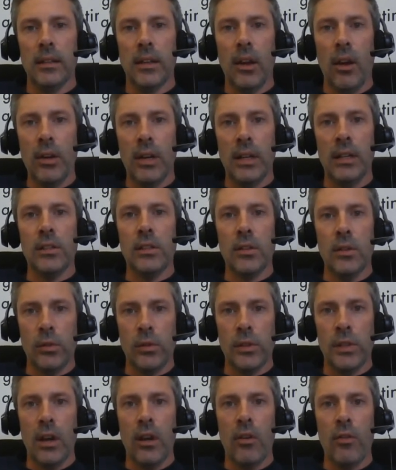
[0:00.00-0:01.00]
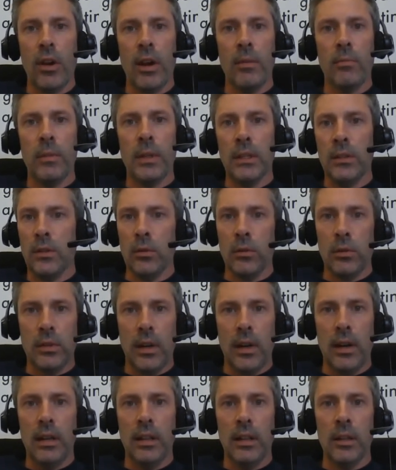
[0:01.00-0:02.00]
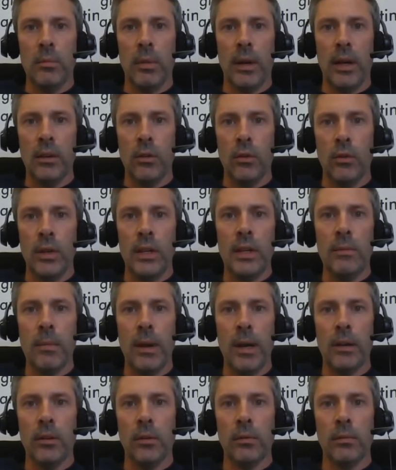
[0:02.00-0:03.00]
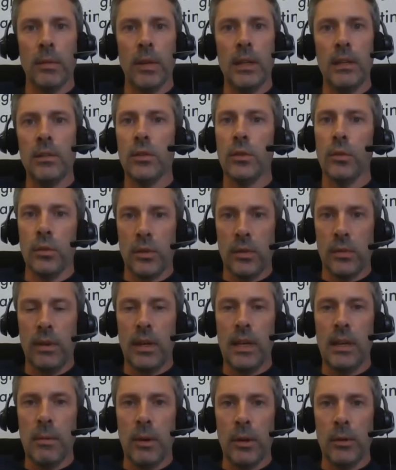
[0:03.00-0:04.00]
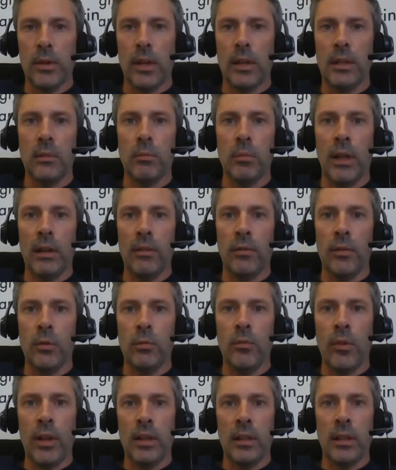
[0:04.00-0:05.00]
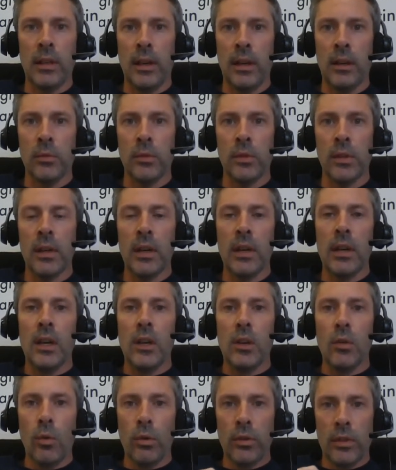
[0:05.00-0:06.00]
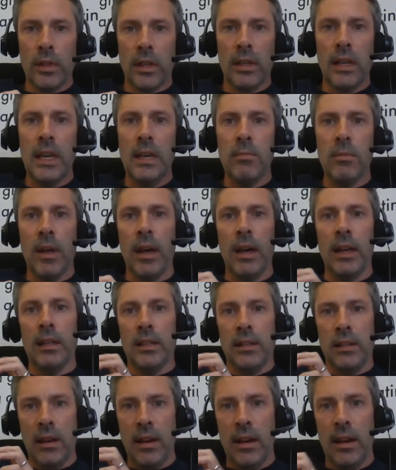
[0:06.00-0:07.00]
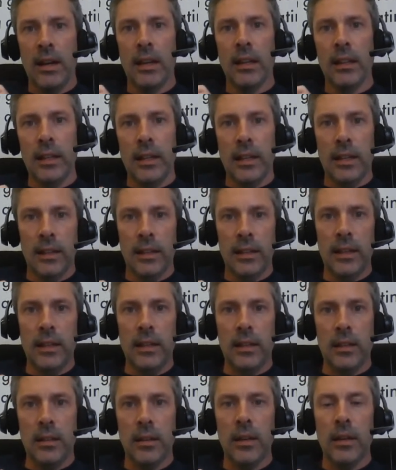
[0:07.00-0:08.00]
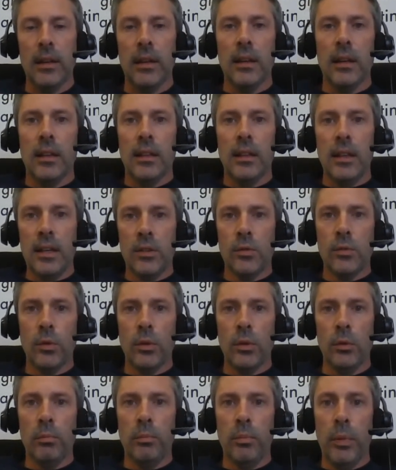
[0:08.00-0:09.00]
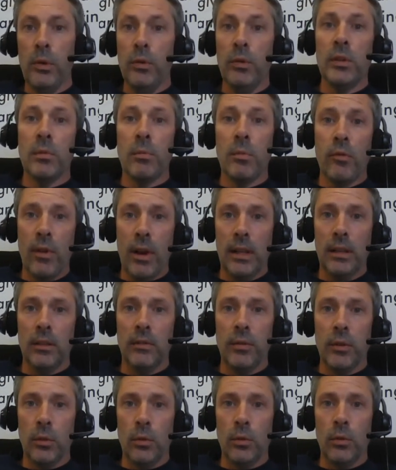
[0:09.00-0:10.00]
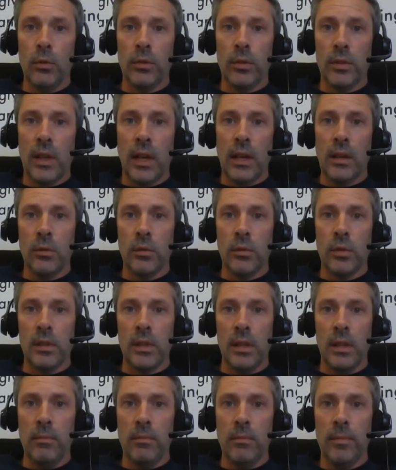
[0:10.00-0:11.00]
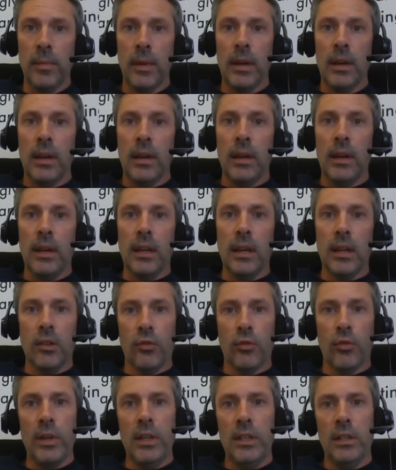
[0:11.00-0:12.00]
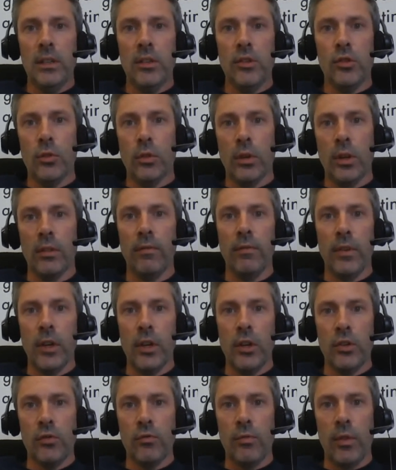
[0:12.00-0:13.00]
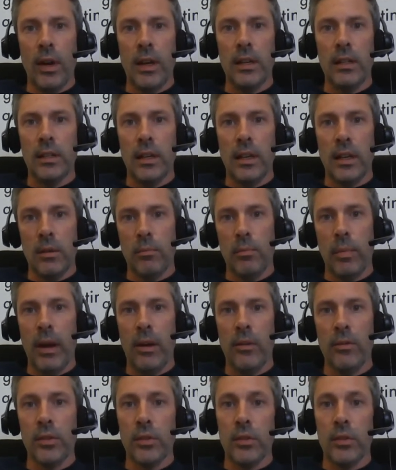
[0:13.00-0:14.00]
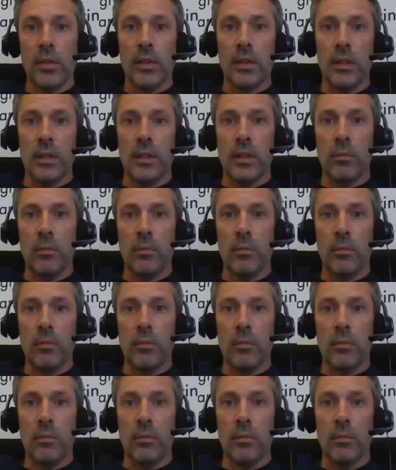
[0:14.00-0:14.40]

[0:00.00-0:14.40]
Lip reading: going into your CRM, into your dialer, by your email, into your email sending platform, or anything else. You want to keep that entirely clean. This will boost the morale of your sales team. It increases your conversion rates in comparison to the